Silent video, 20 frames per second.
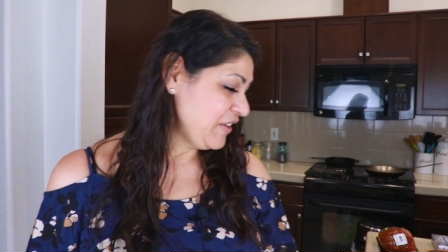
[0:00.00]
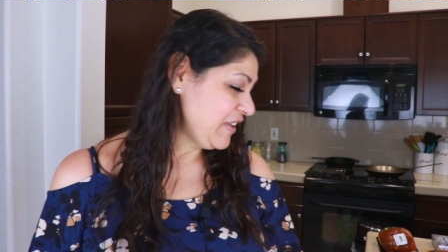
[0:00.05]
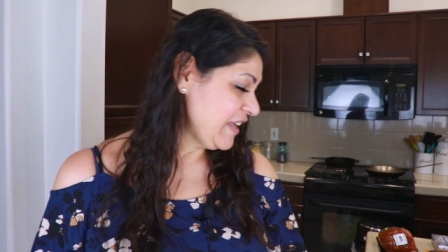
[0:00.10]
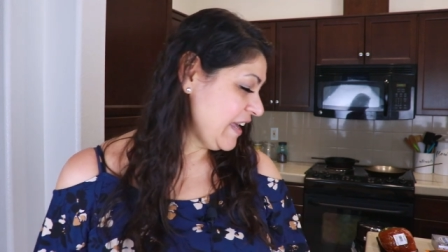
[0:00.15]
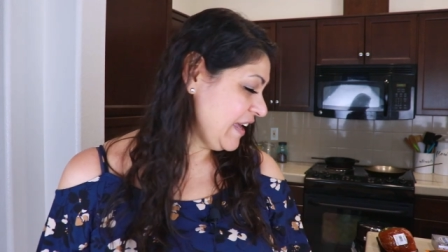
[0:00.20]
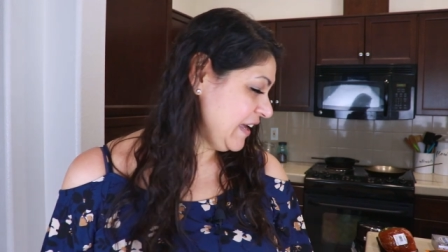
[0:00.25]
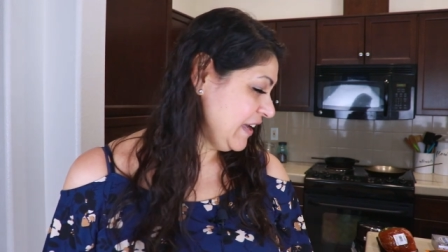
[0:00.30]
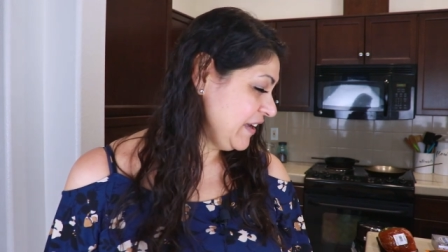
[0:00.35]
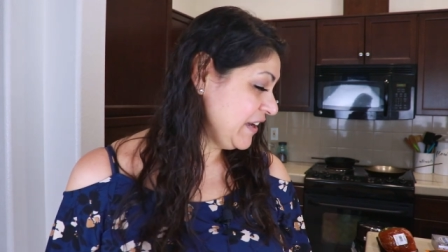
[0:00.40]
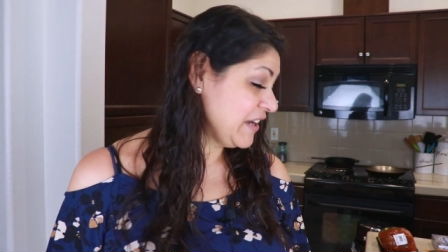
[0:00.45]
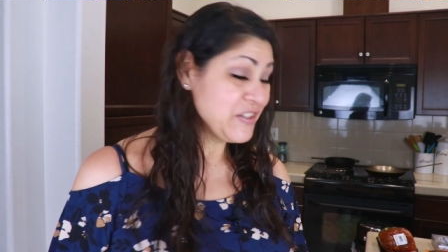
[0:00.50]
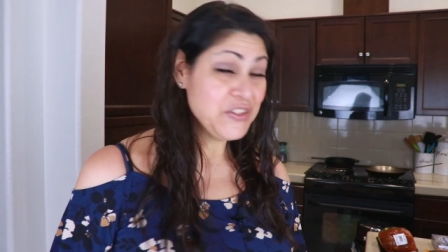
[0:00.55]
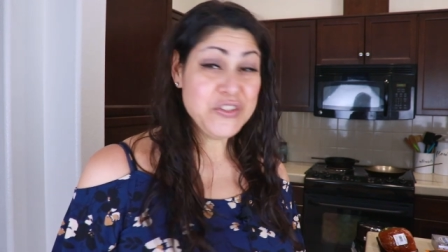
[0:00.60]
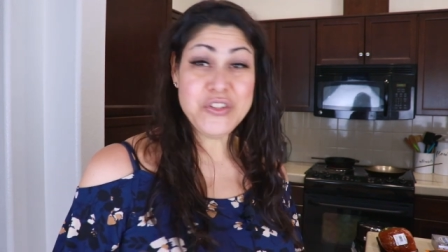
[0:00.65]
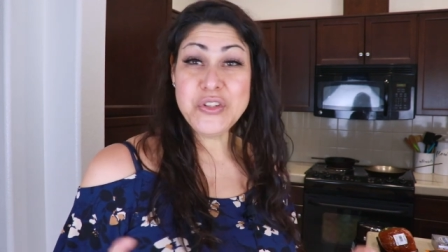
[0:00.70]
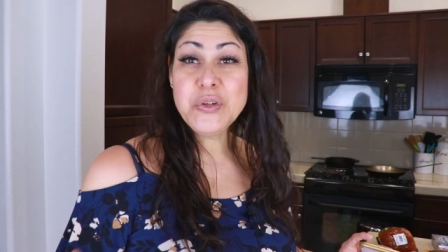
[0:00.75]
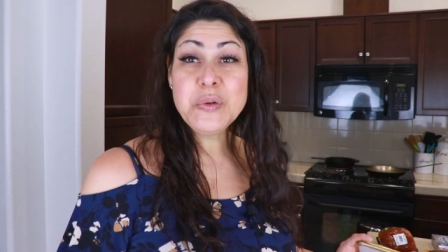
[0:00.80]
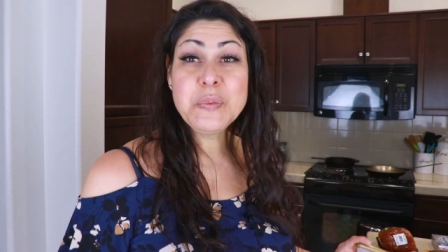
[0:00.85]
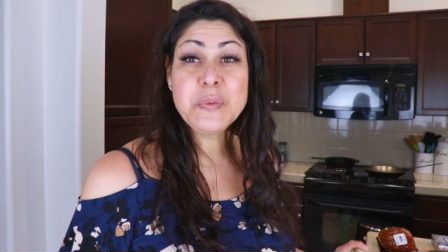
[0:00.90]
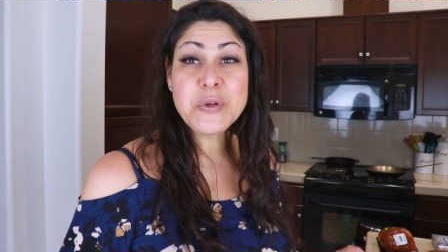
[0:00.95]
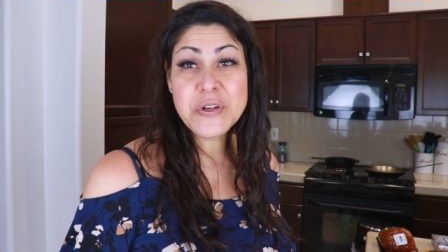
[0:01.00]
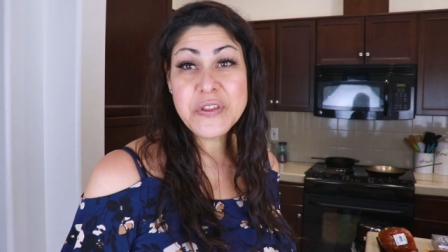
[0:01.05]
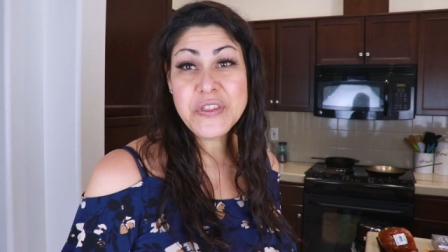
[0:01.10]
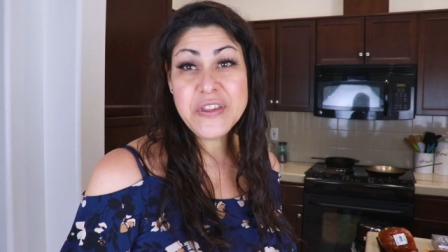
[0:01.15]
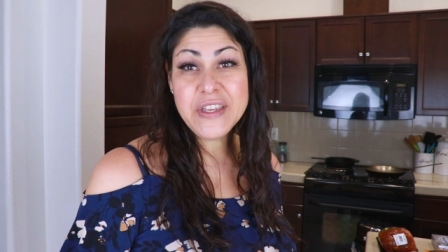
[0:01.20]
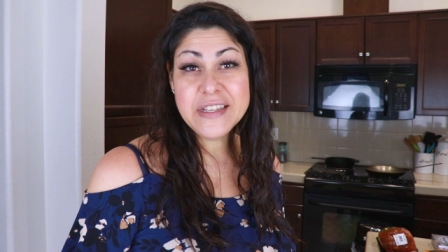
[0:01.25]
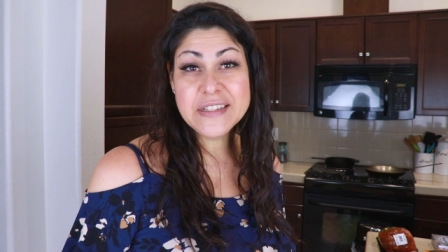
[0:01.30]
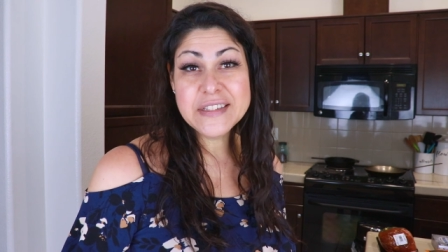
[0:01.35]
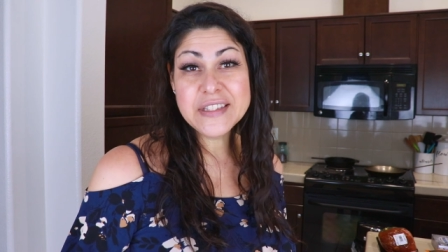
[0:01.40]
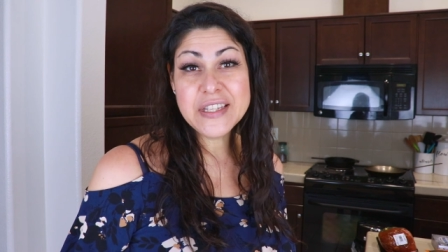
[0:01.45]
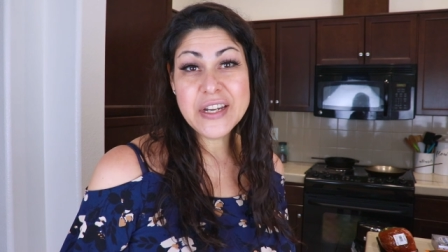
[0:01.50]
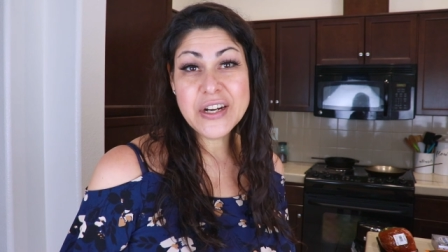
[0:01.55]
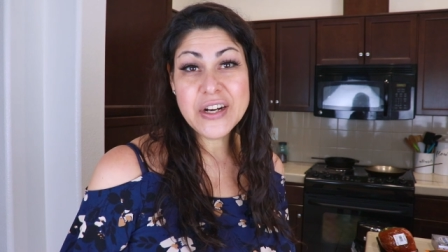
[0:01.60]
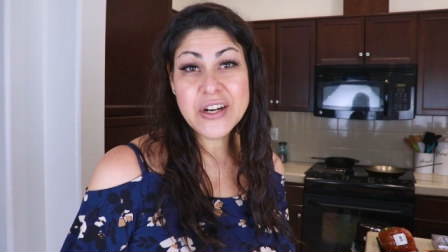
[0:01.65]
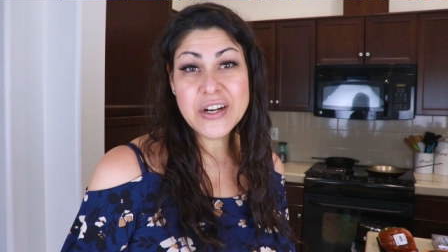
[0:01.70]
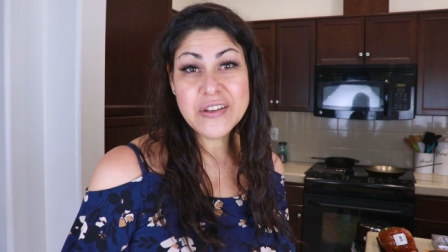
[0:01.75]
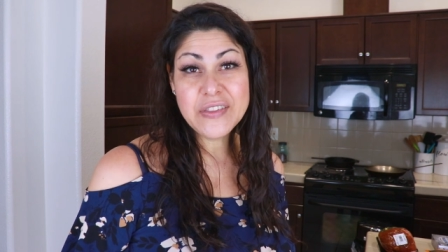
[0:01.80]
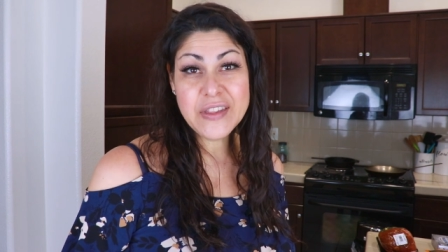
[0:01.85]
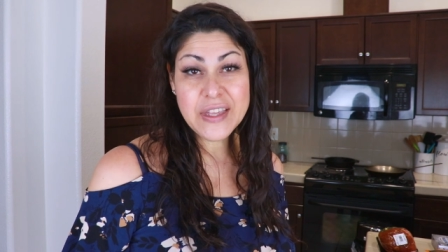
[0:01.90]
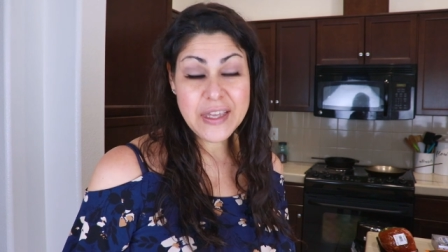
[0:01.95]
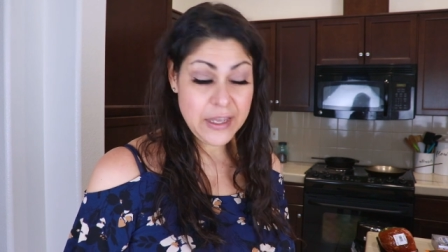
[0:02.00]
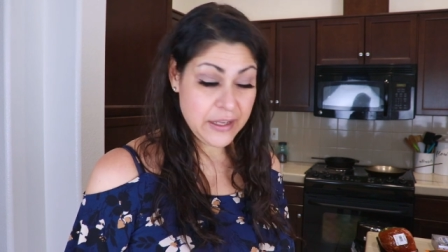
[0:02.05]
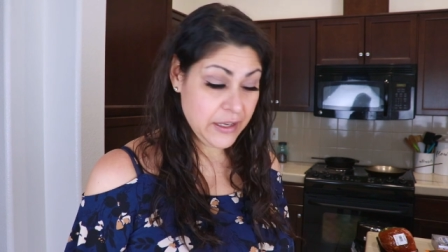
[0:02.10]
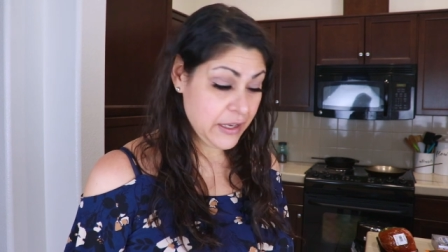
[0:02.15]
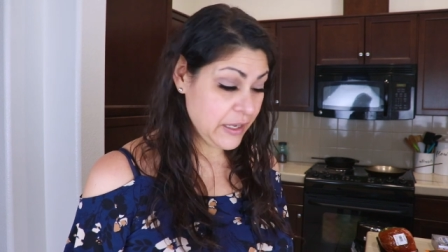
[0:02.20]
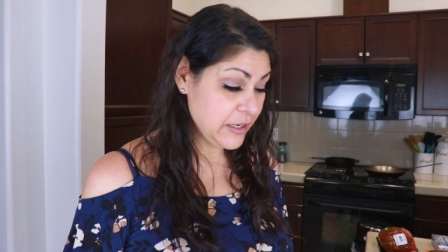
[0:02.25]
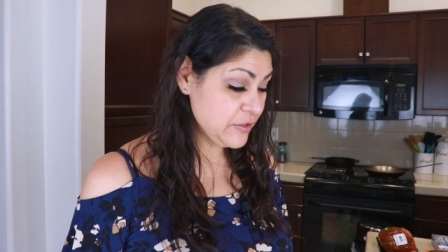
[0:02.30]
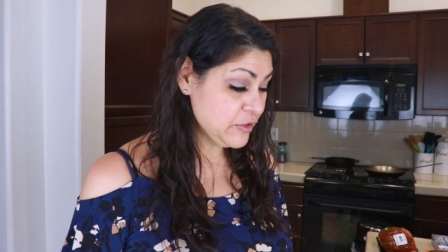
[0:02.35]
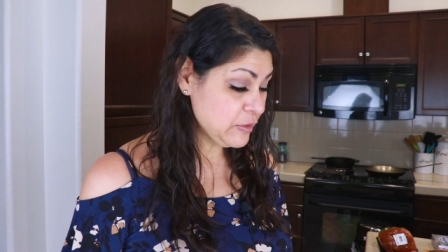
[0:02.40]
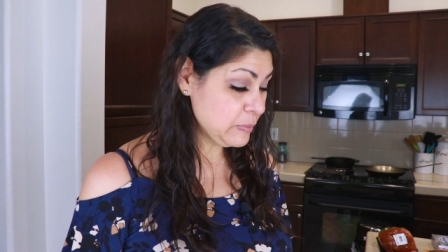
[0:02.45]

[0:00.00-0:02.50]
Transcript: okay, I got two more things here that I kind of